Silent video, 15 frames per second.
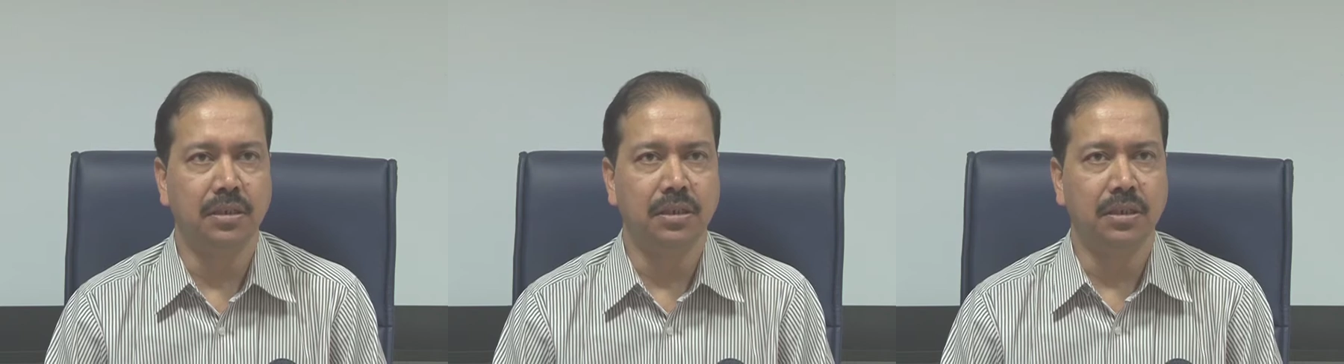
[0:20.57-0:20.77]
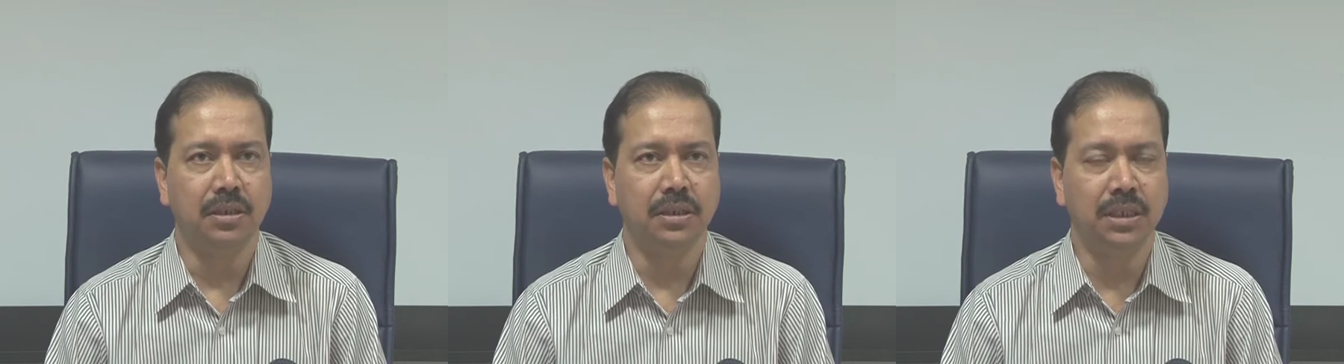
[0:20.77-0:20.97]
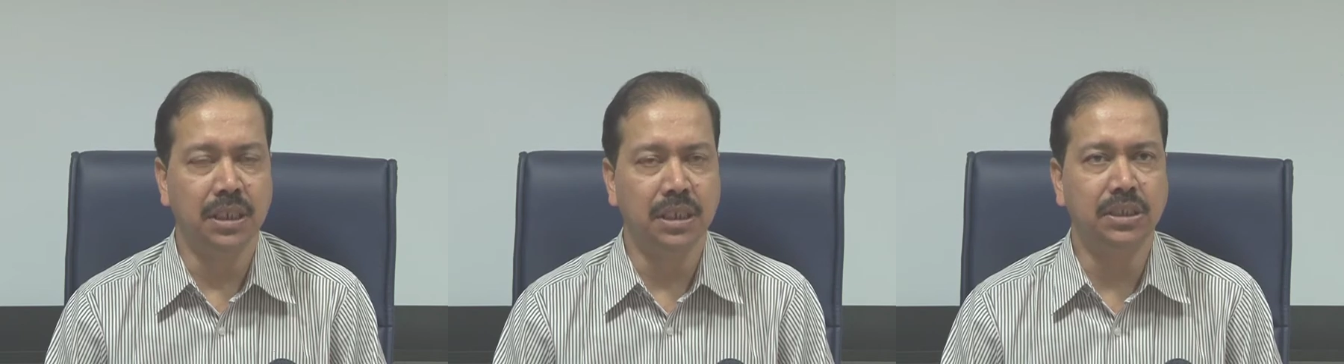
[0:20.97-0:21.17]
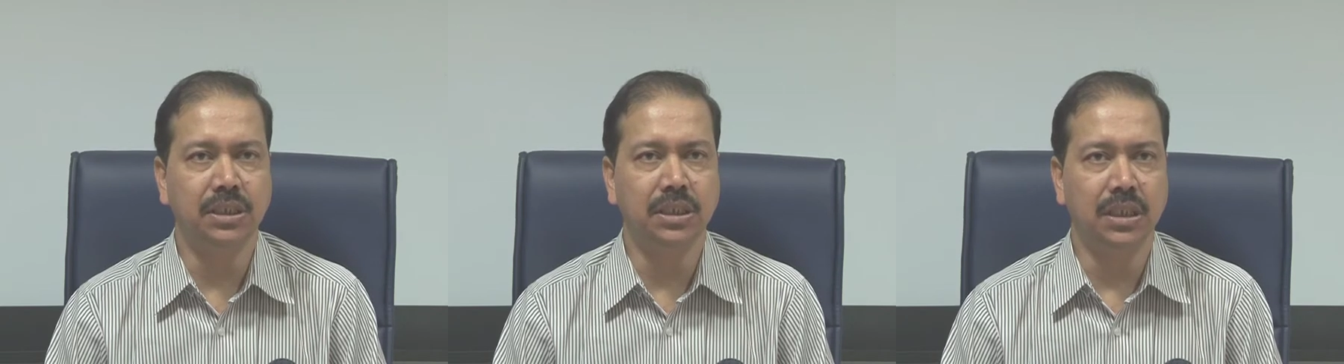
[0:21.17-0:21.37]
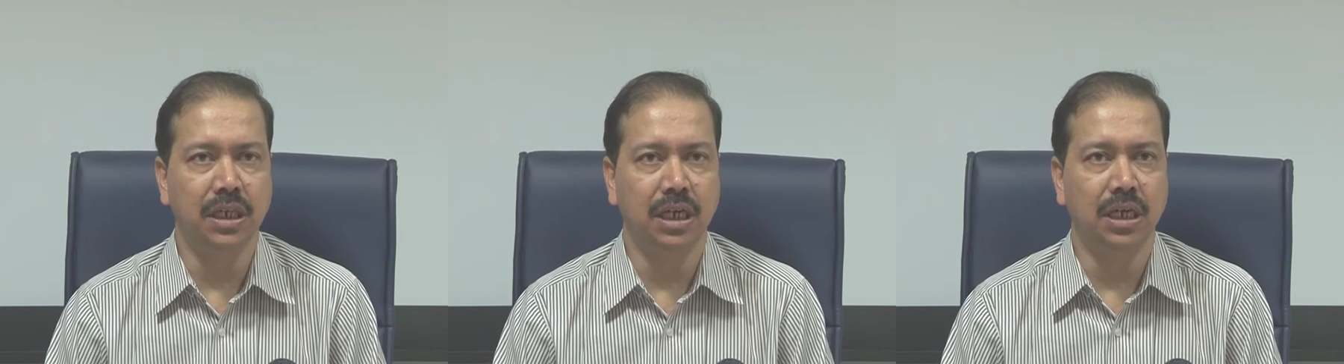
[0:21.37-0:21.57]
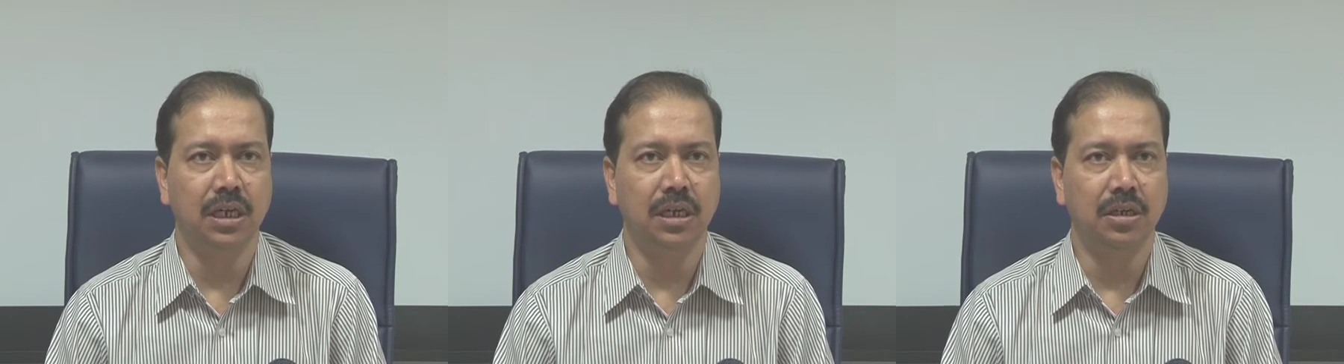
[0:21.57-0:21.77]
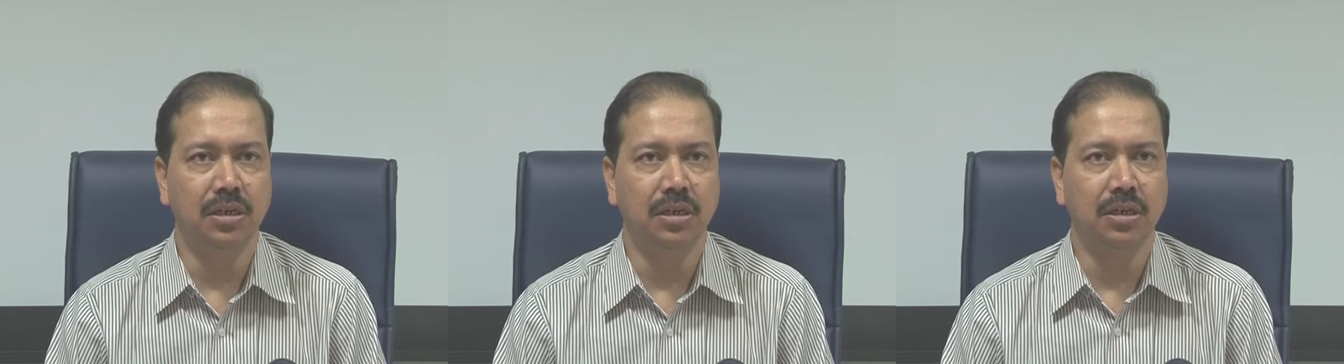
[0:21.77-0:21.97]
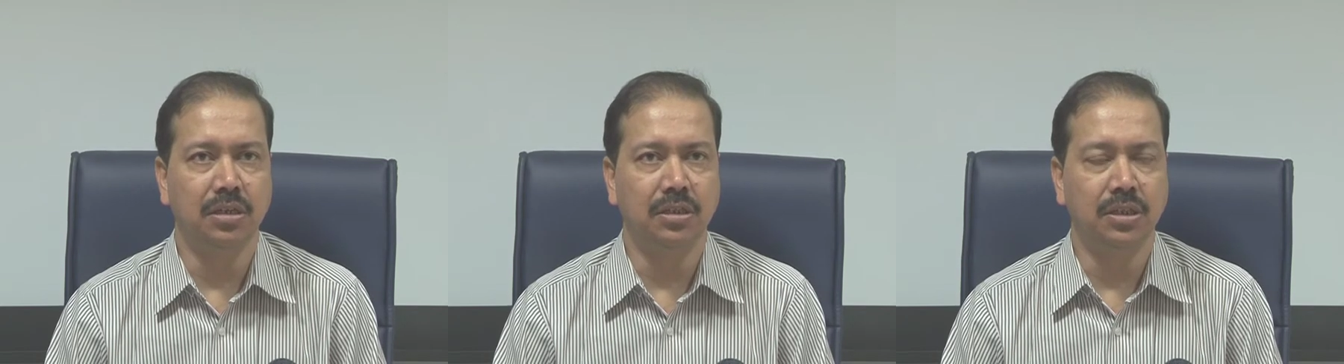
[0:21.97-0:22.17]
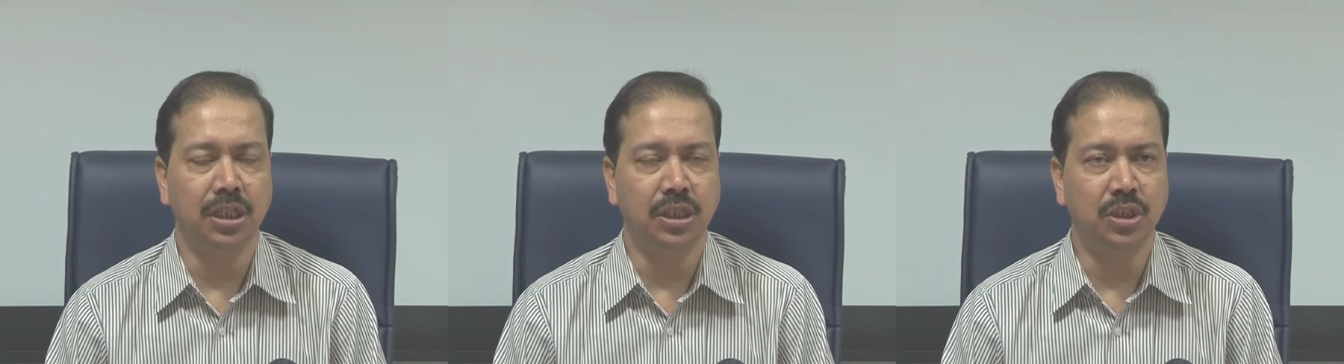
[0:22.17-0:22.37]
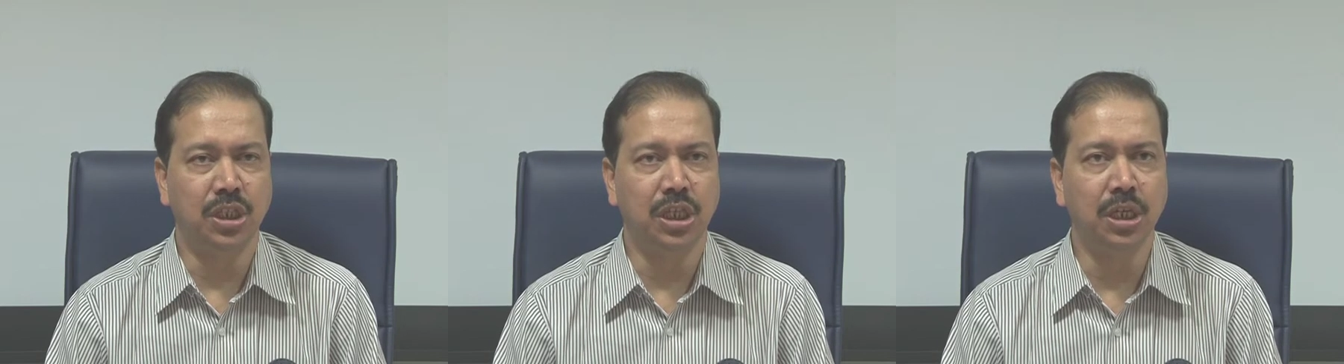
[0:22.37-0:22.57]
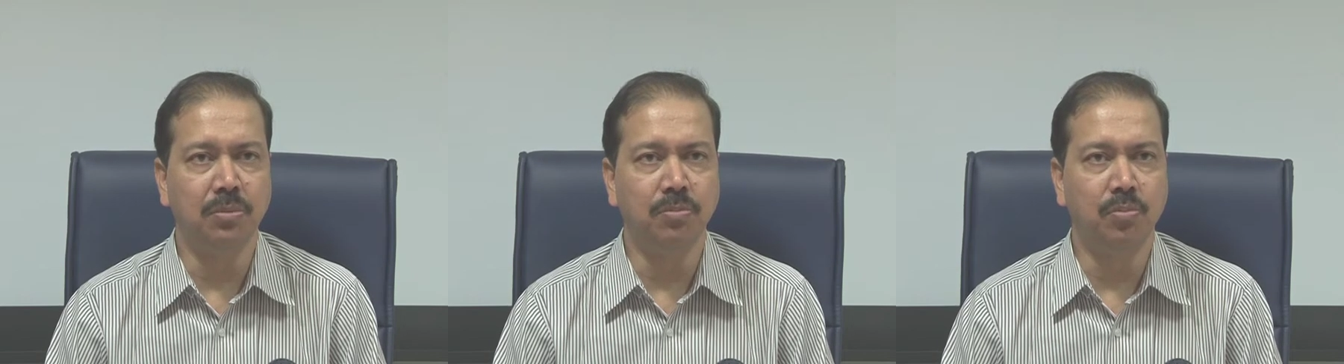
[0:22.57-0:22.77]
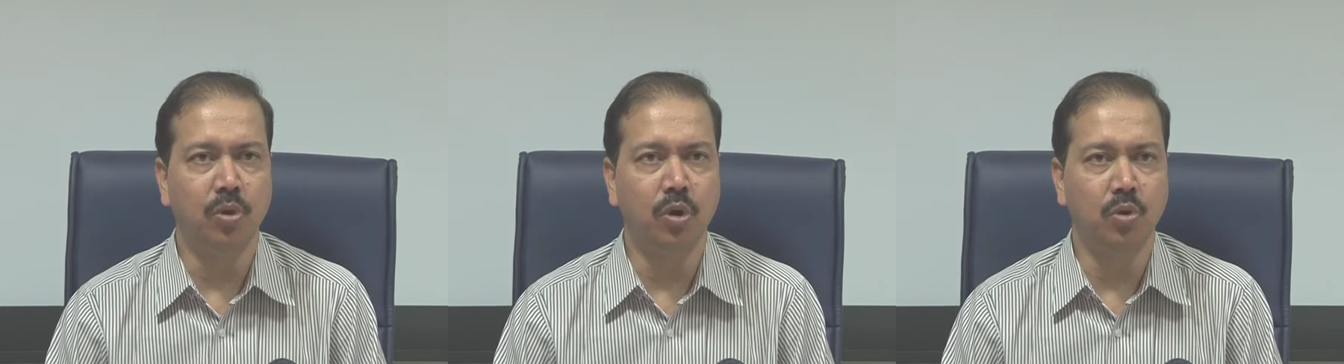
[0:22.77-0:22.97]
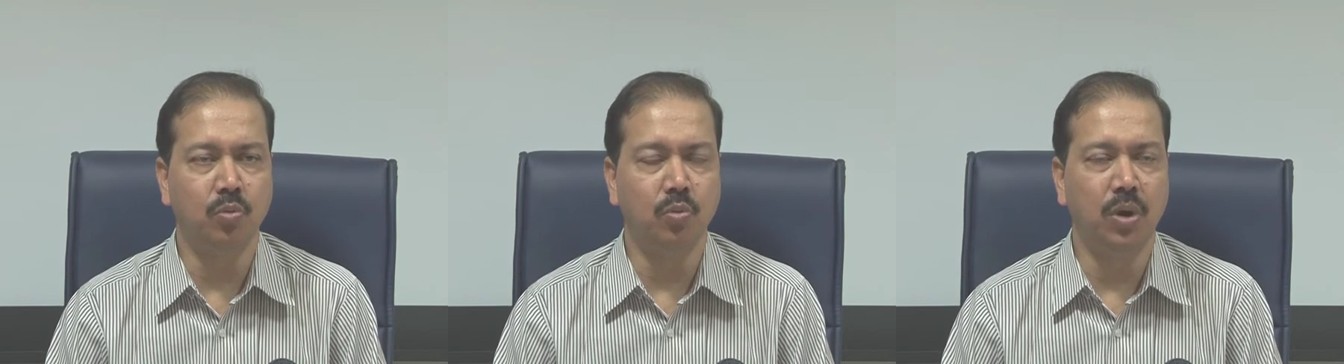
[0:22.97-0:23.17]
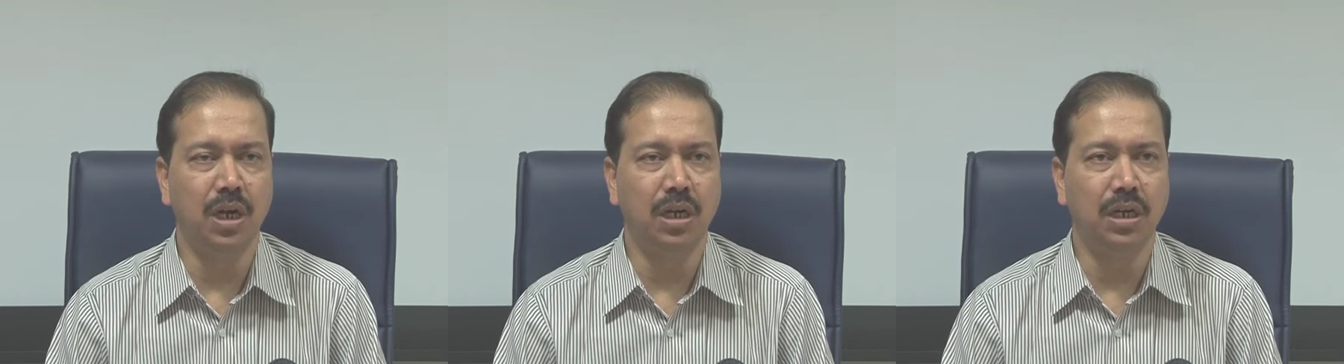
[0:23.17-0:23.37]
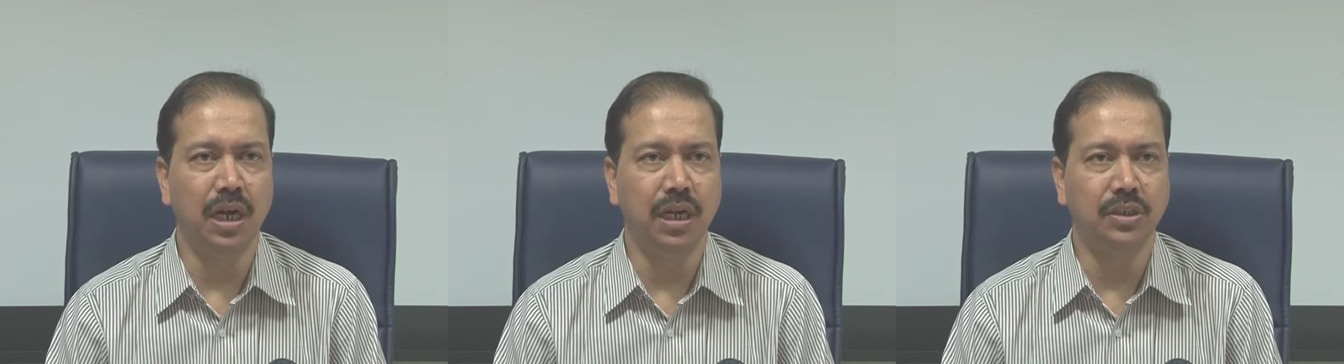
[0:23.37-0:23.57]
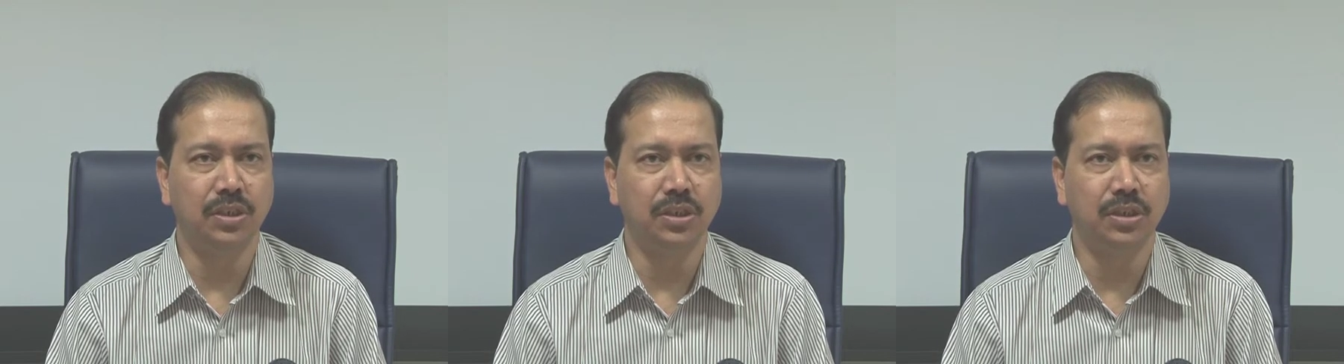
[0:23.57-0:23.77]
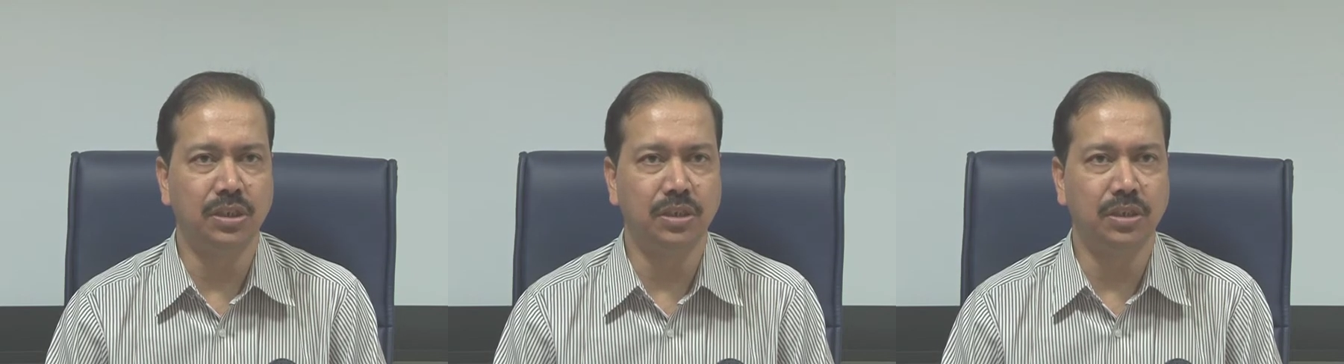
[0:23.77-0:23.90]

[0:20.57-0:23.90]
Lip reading: this year the theme for World Digestive